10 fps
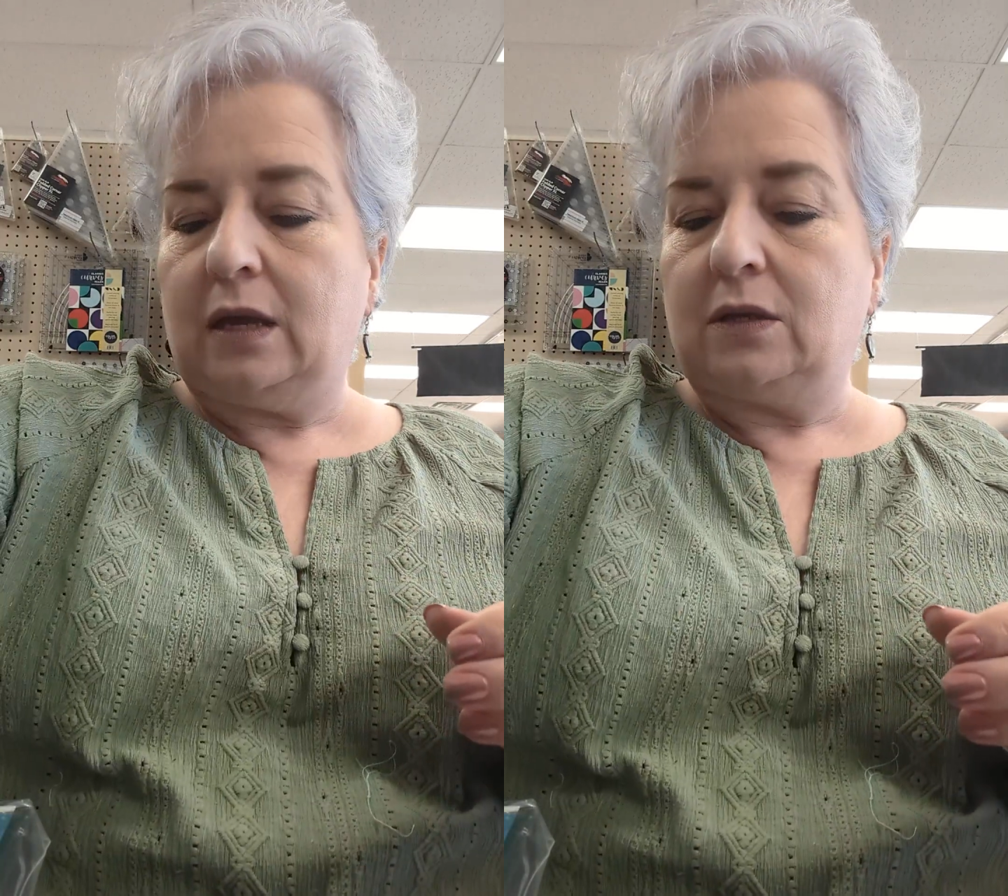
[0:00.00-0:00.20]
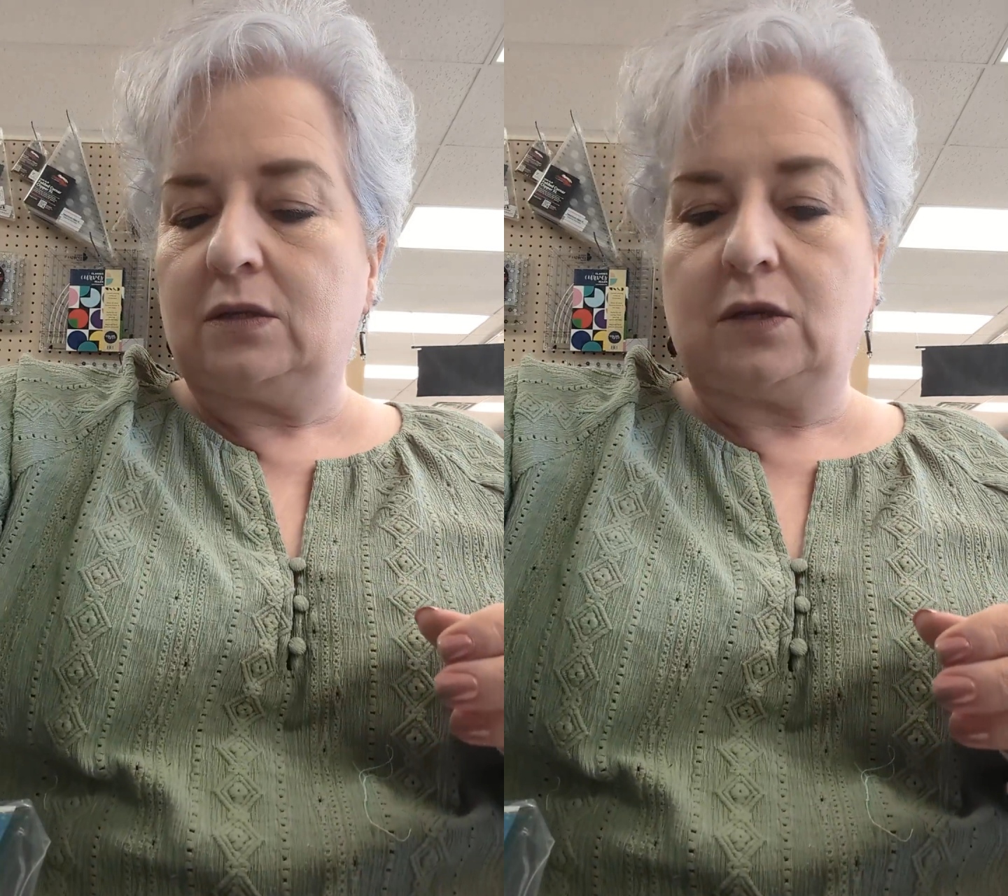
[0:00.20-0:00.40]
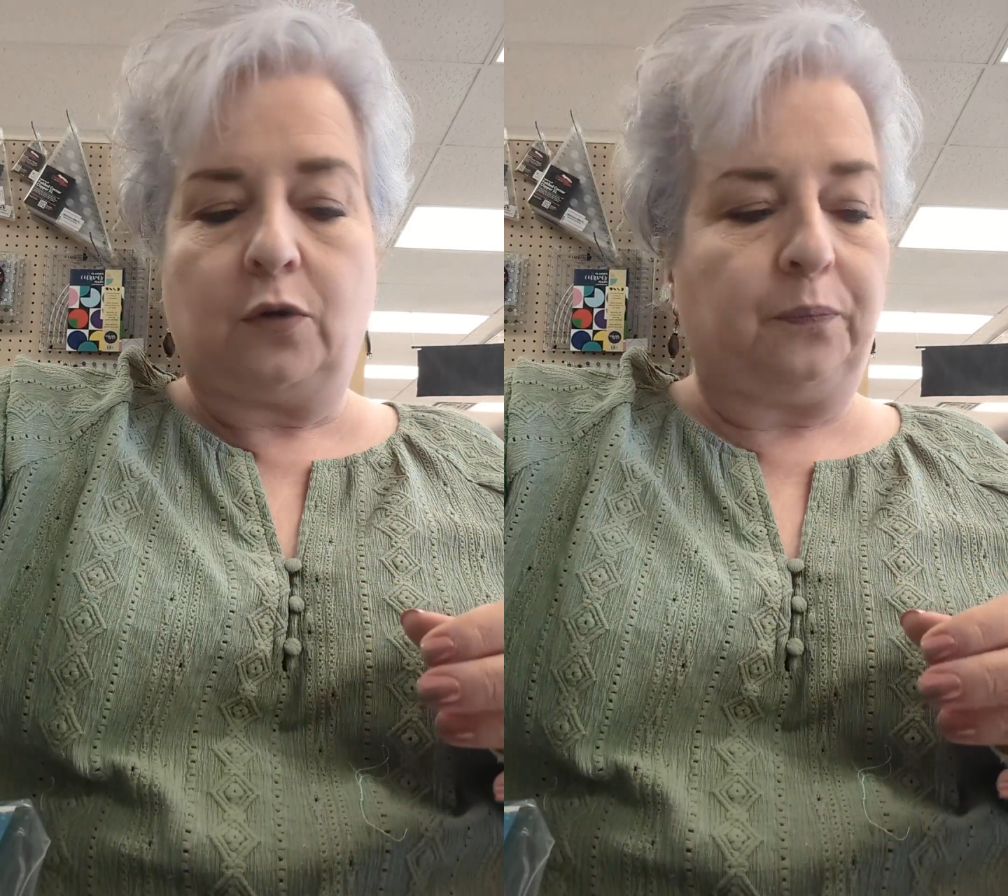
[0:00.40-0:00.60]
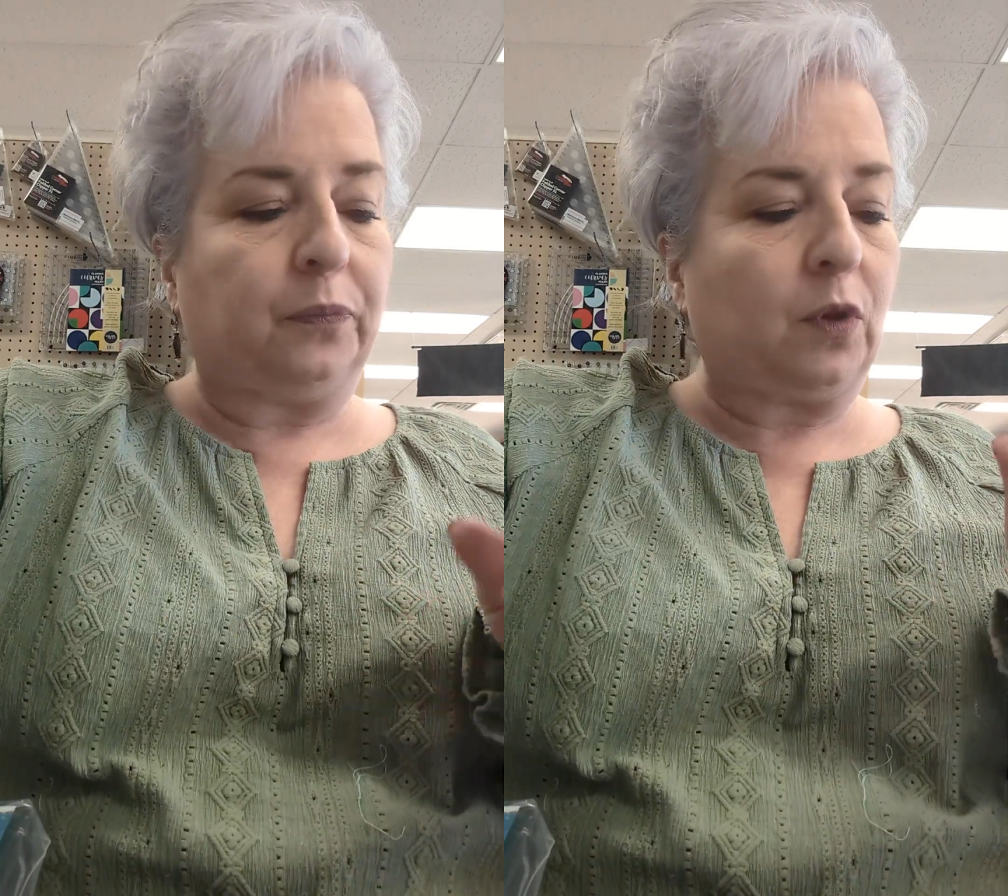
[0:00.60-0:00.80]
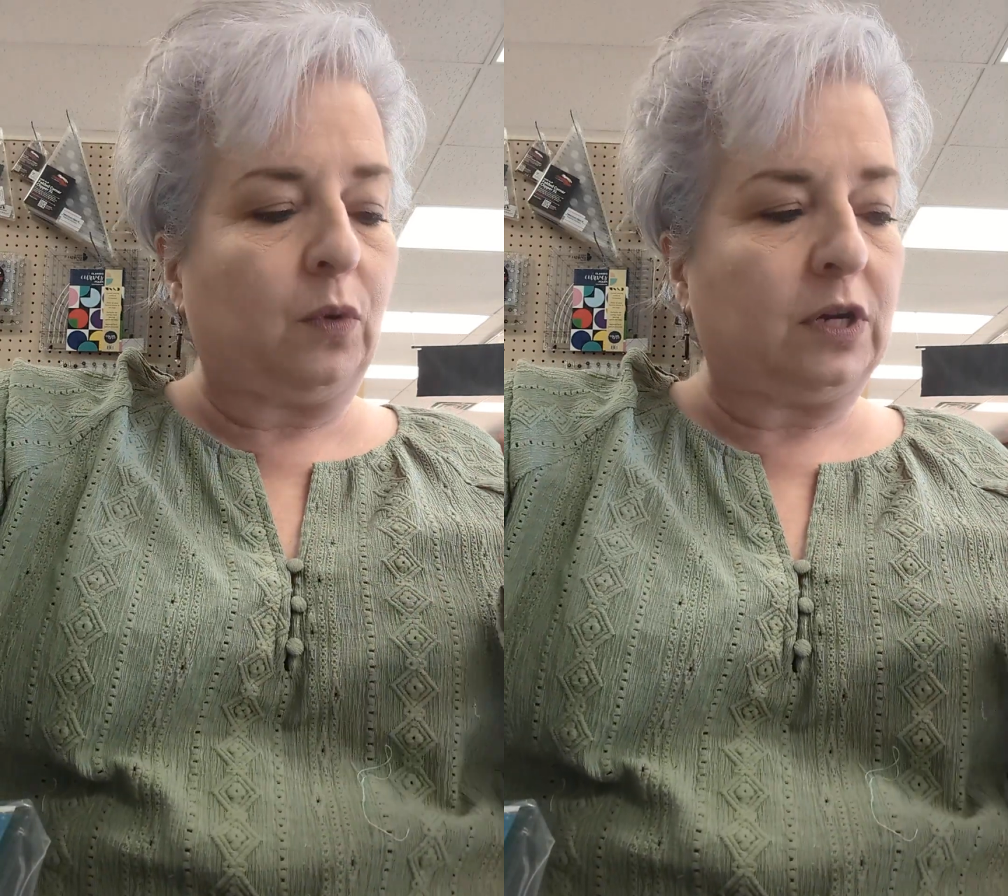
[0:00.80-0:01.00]
So
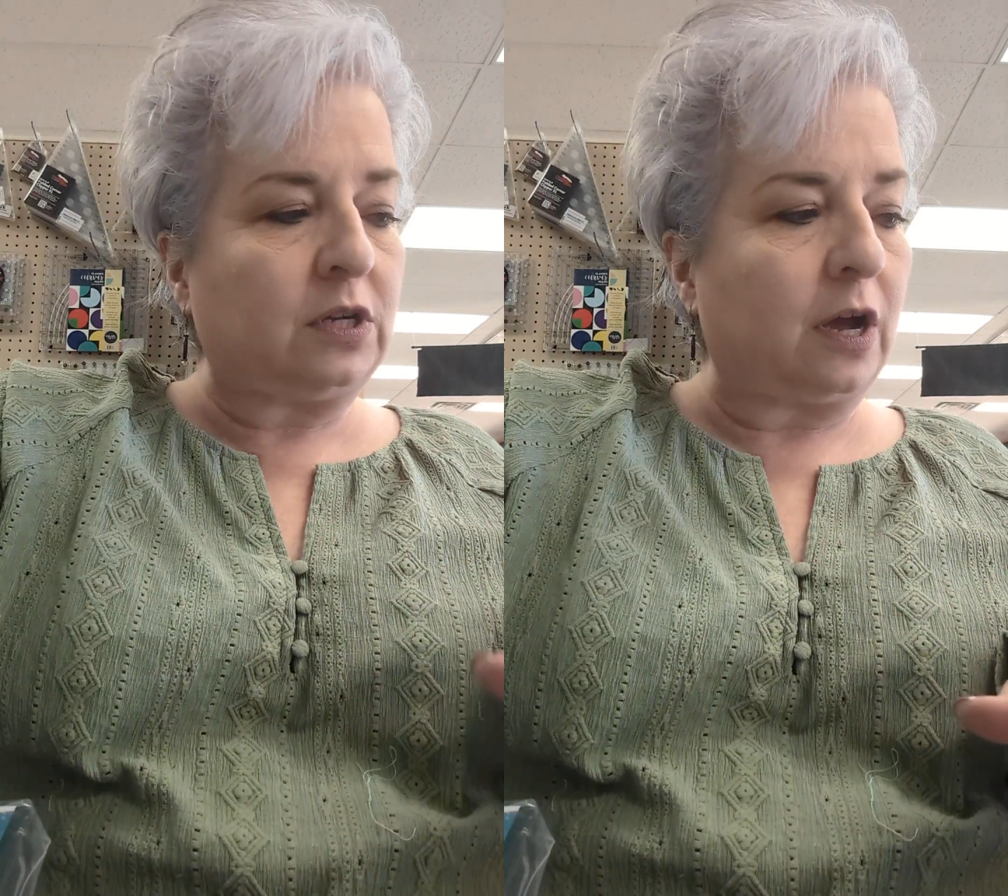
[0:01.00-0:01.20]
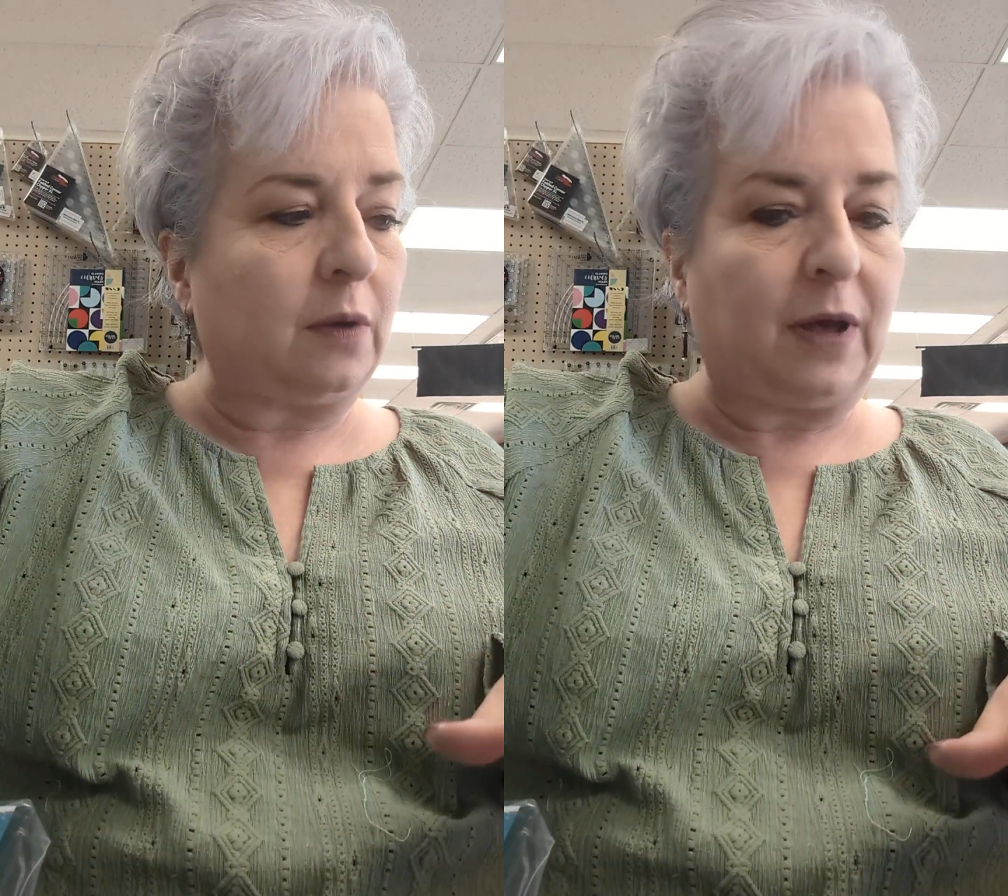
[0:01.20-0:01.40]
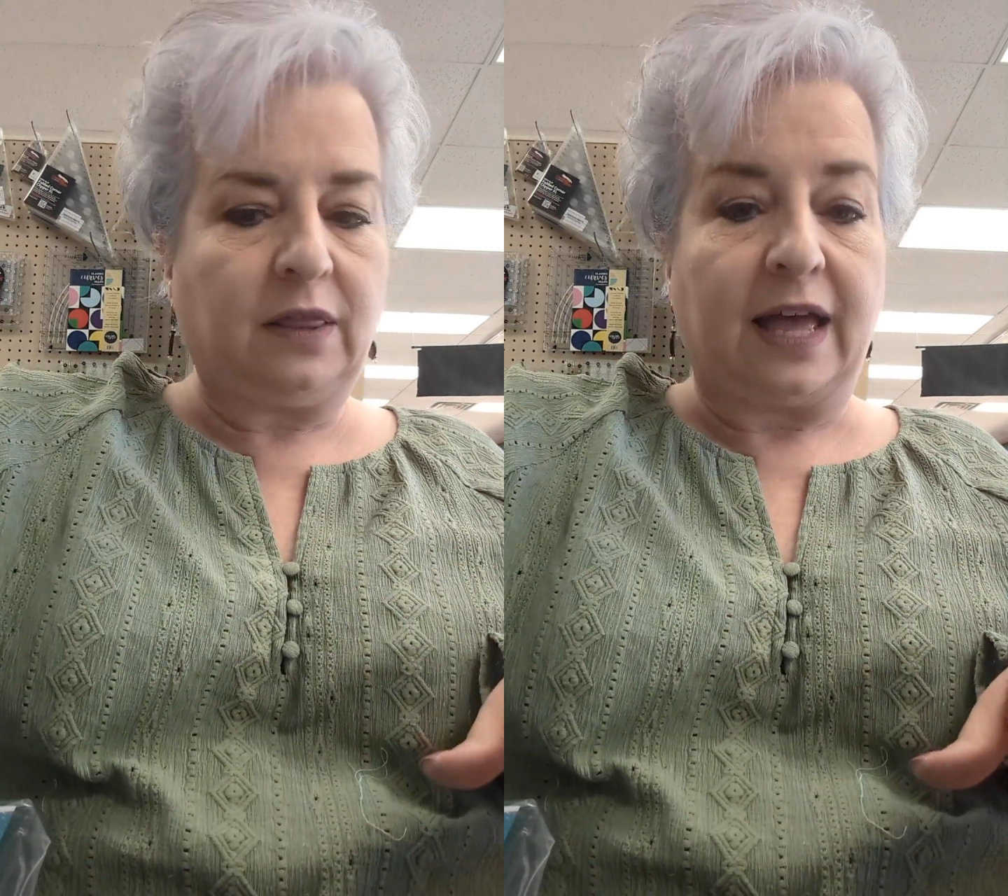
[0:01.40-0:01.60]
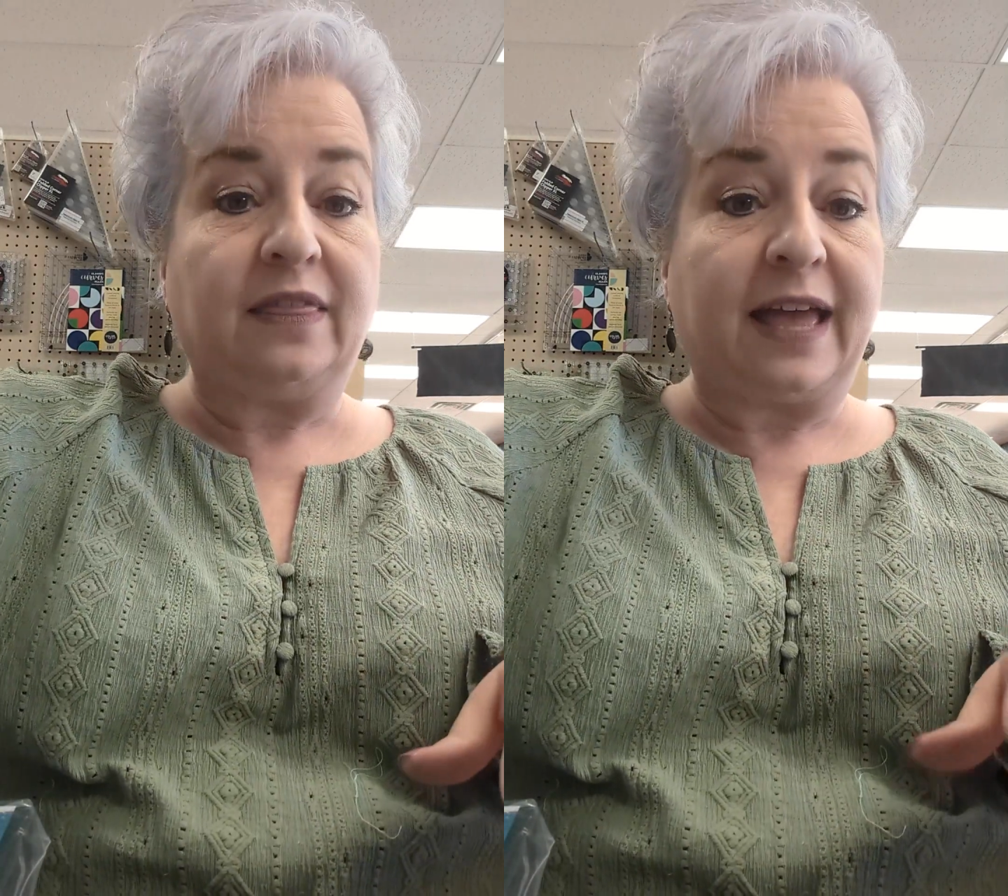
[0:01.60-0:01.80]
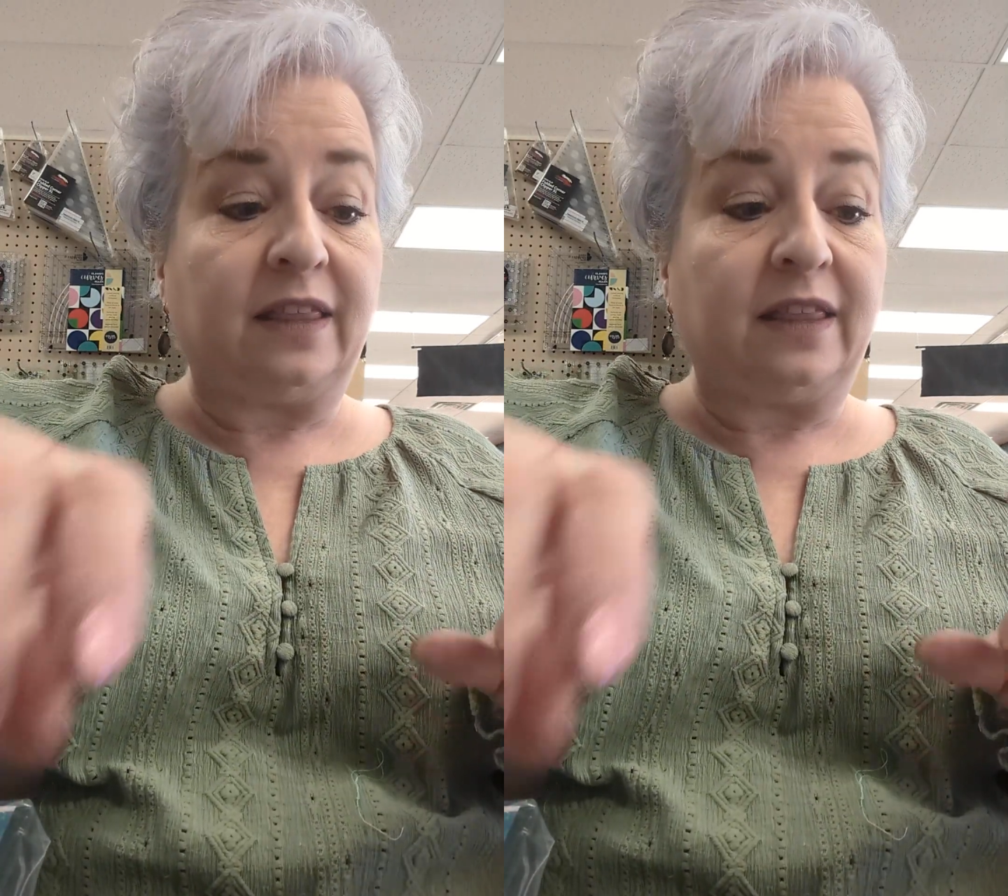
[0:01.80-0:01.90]
I'm going to talk about that.